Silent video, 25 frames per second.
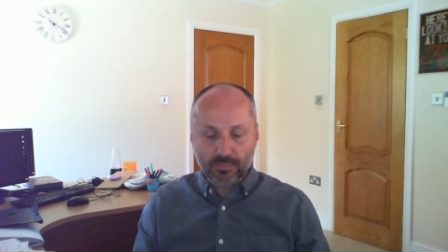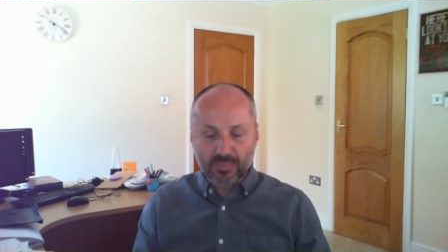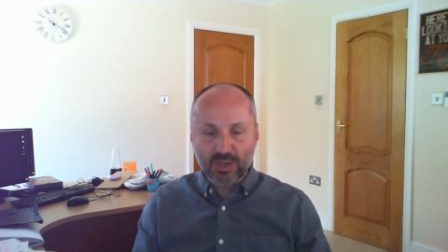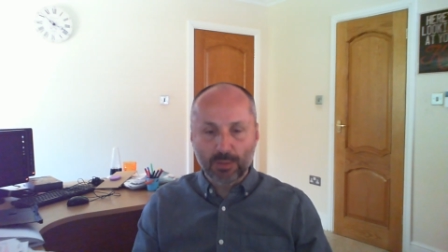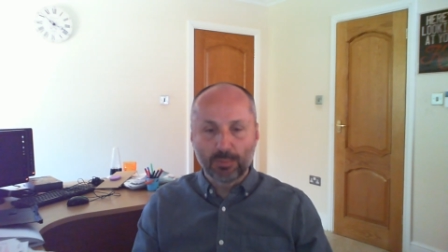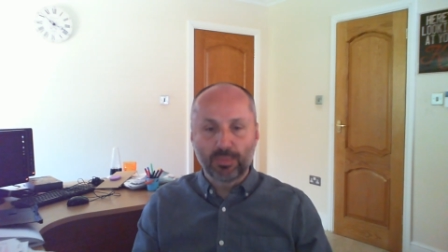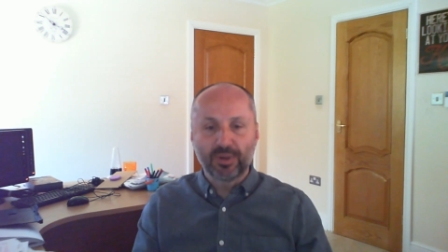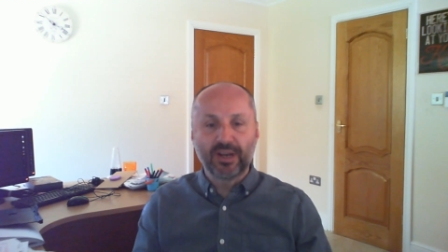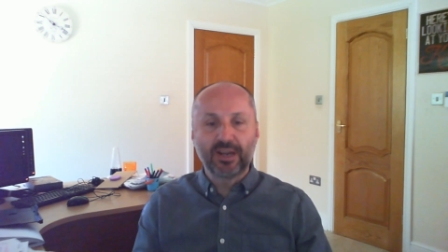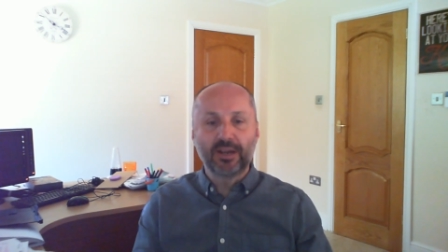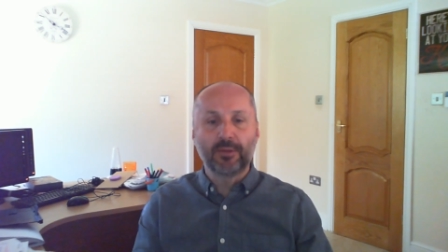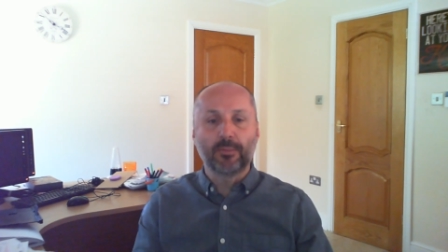
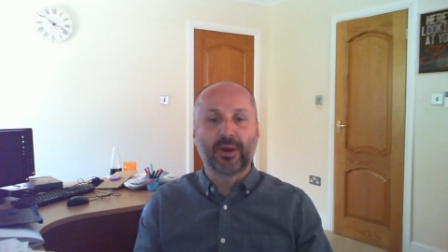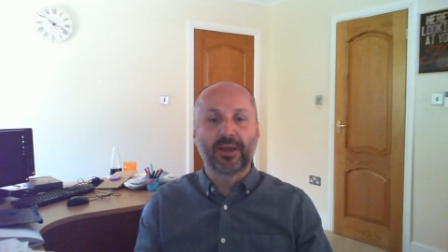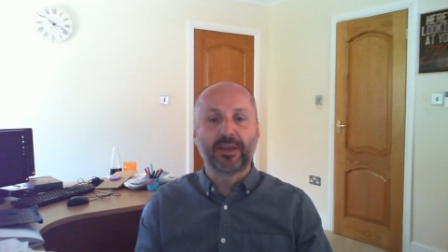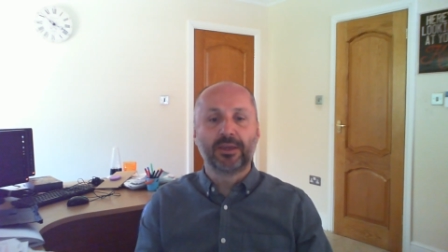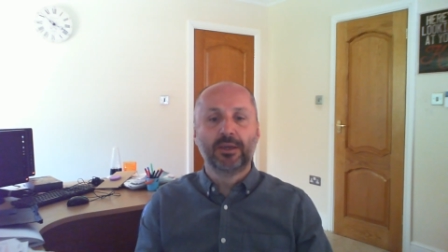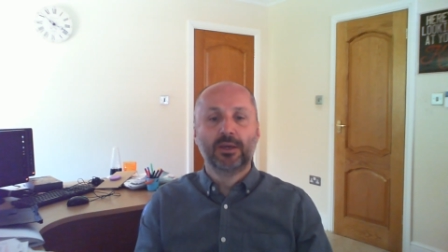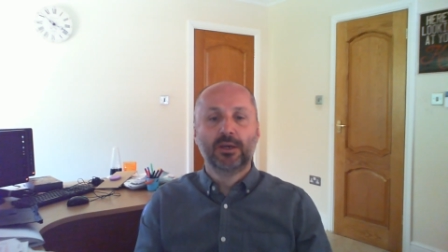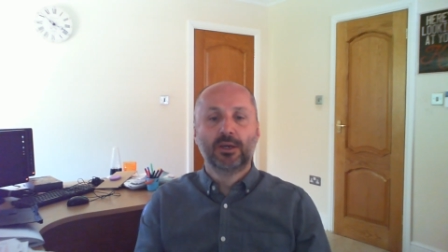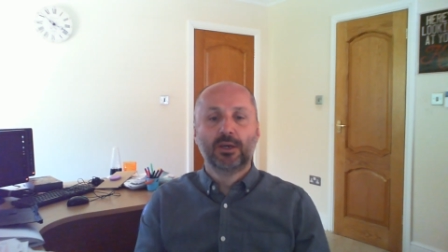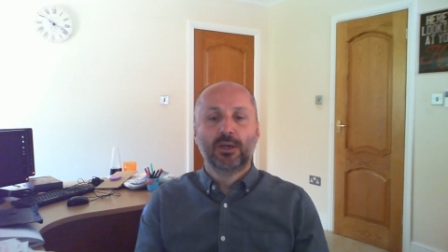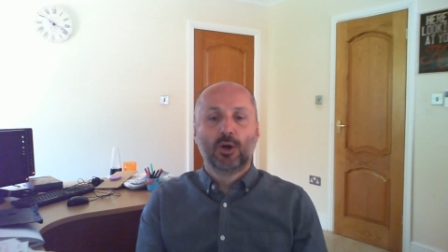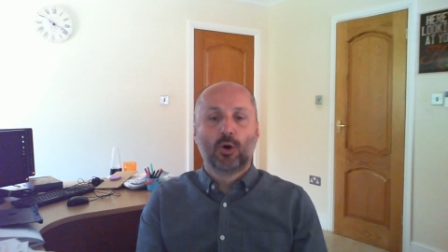But anyway,
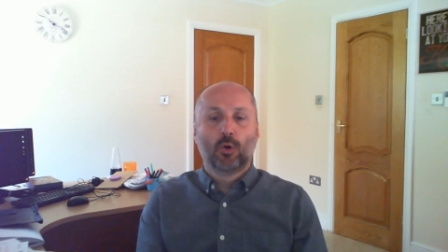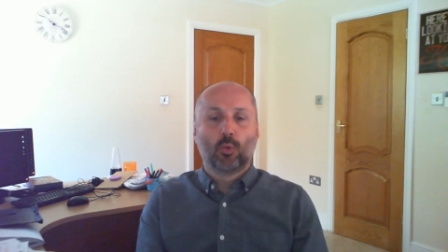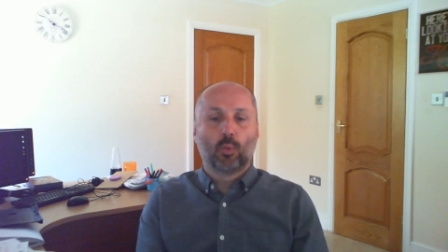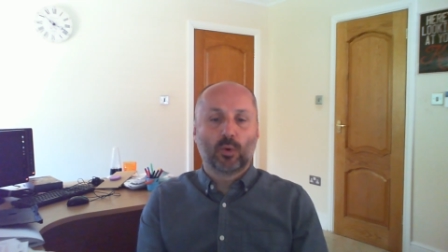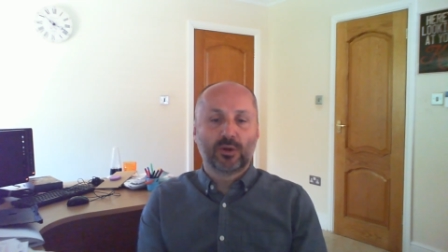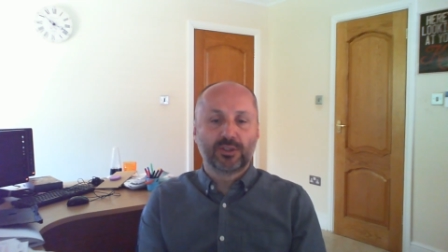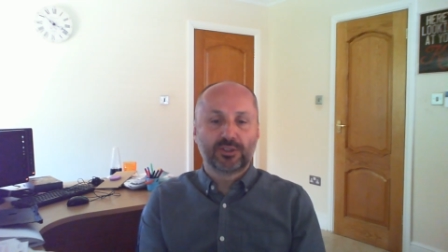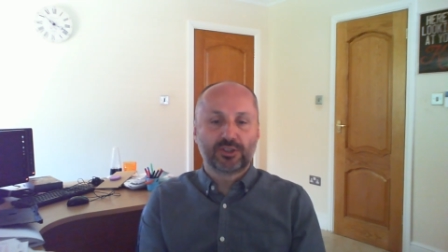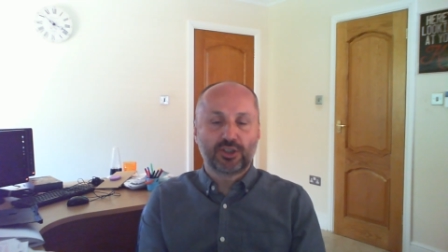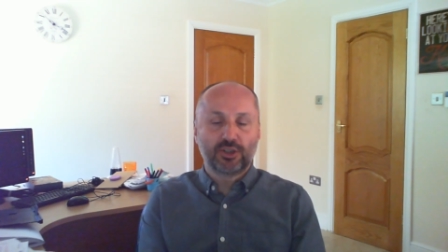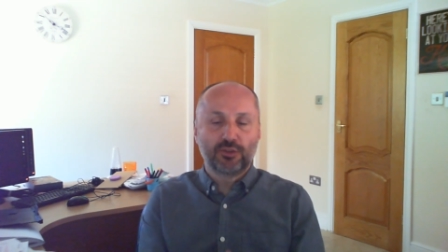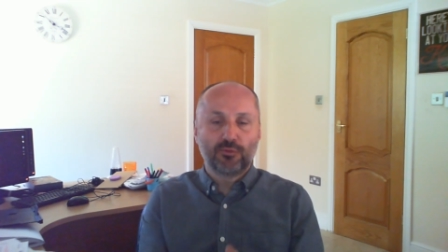
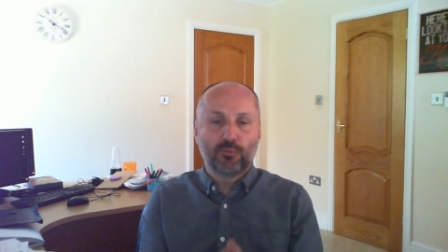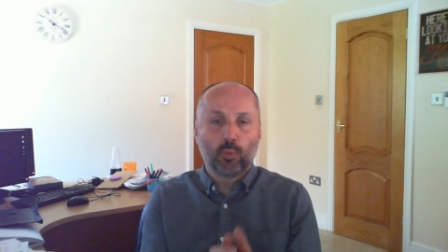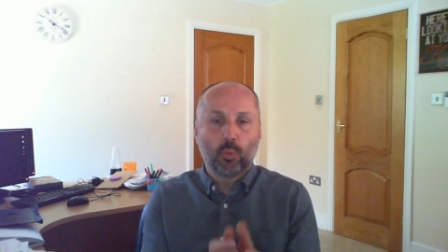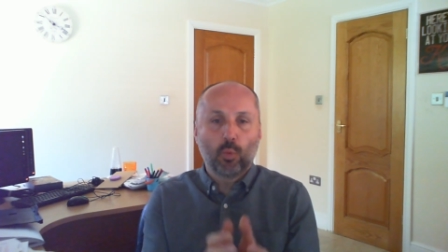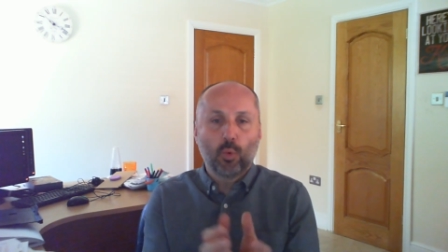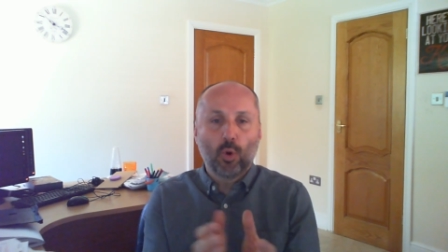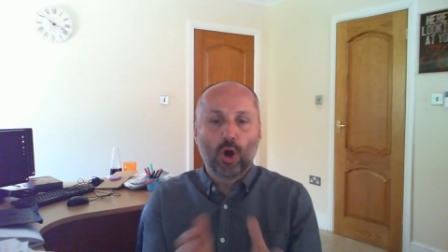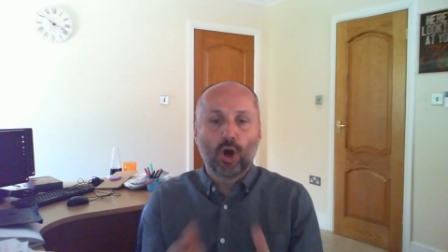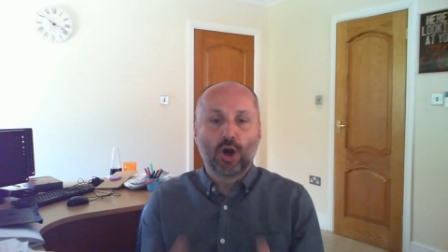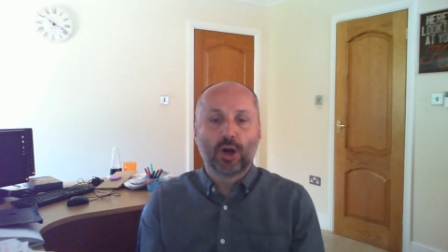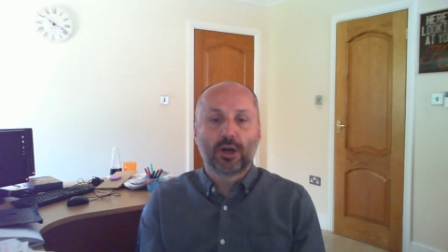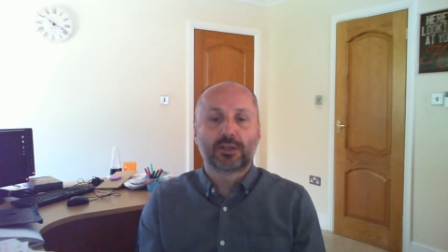once you've
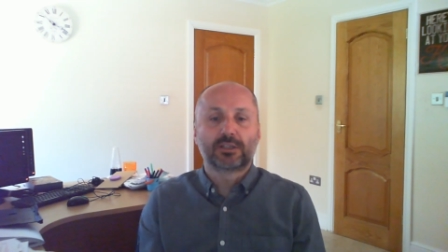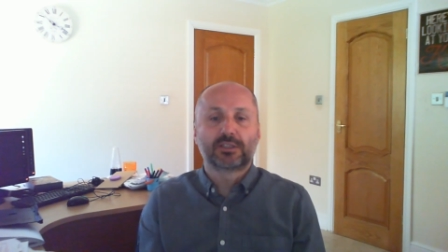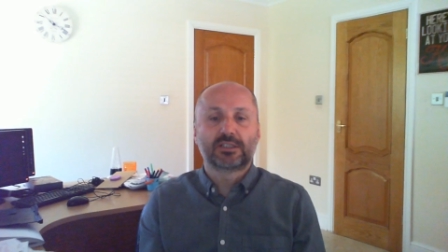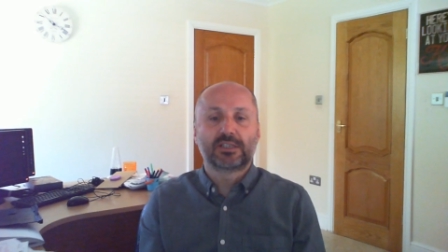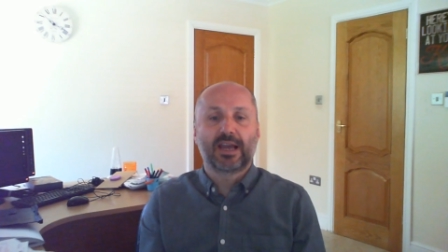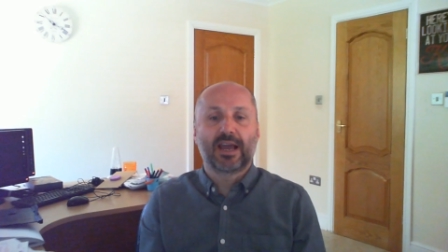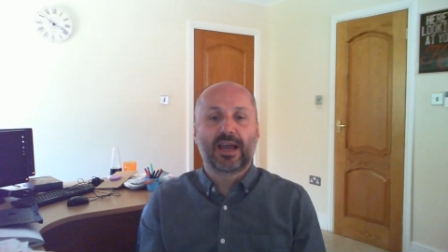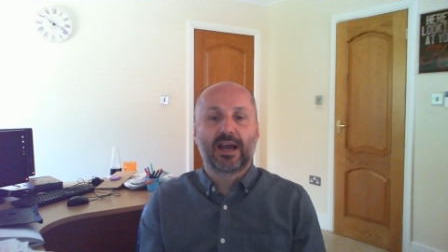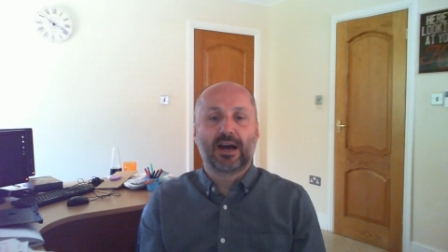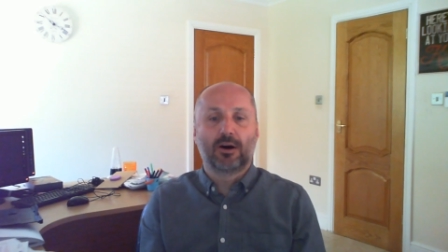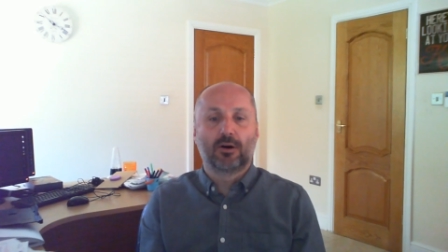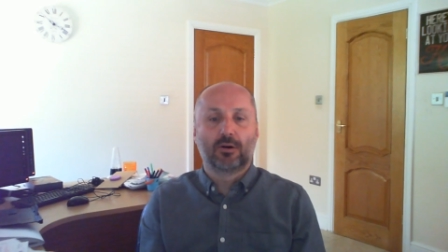worked
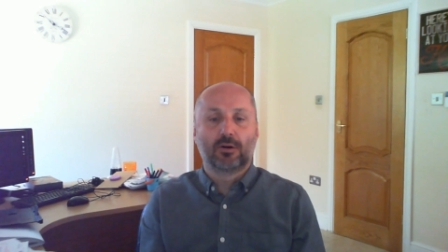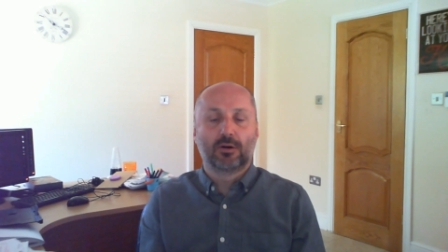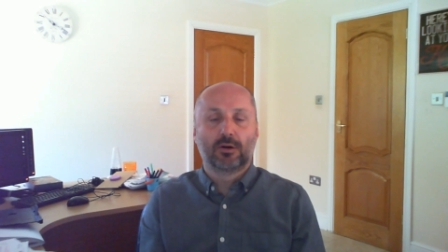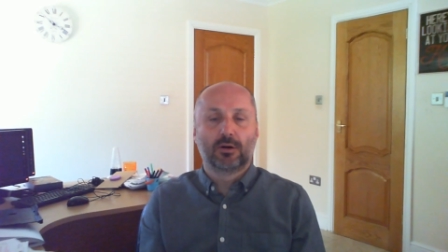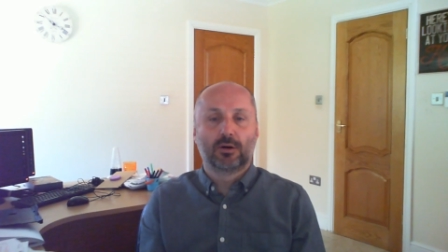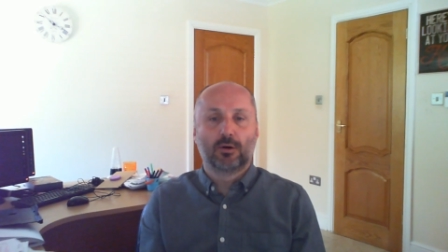out